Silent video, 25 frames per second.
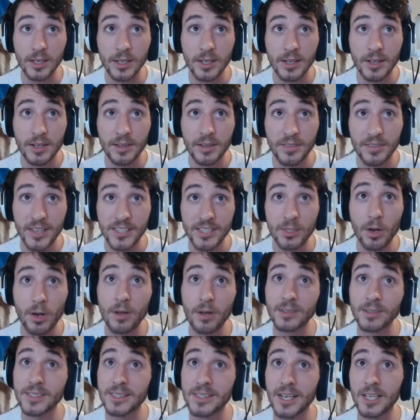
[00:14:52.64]
These are all
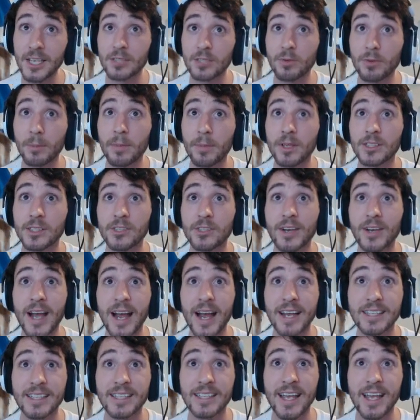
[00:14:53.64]
seeds from military
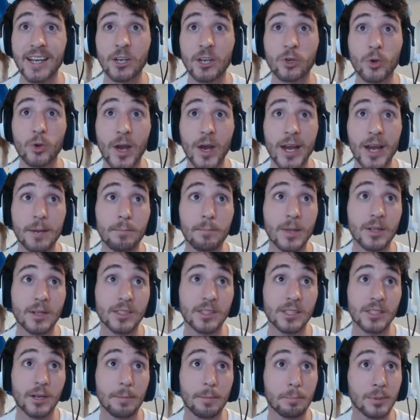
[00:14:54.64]
high-tech grade
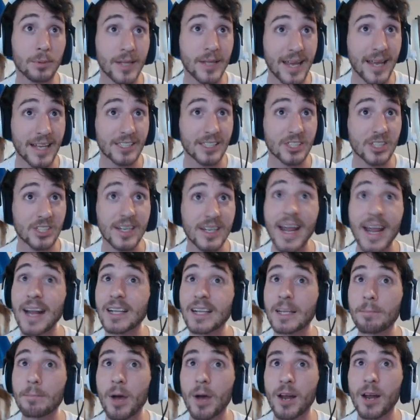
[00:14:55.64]
military plants
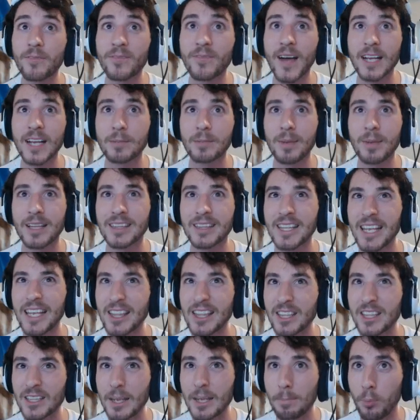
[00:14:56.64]
genetically modified to be
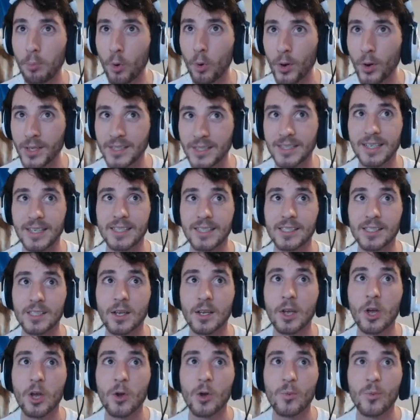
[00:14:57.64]
lethally poisonous,
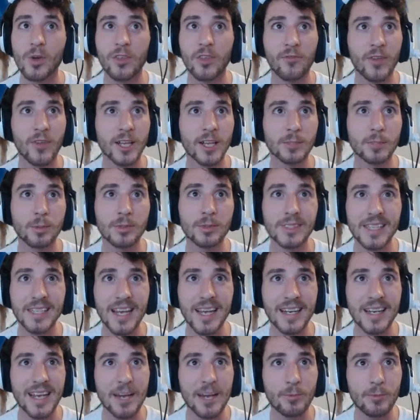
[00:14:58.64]
with flexible
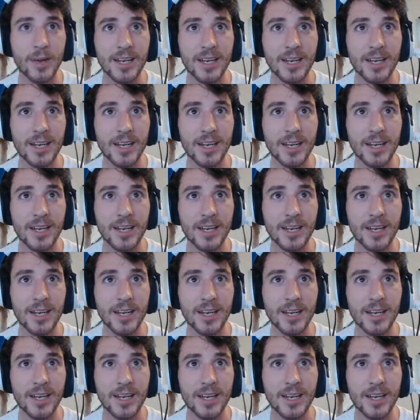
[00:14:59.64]
DNA ready to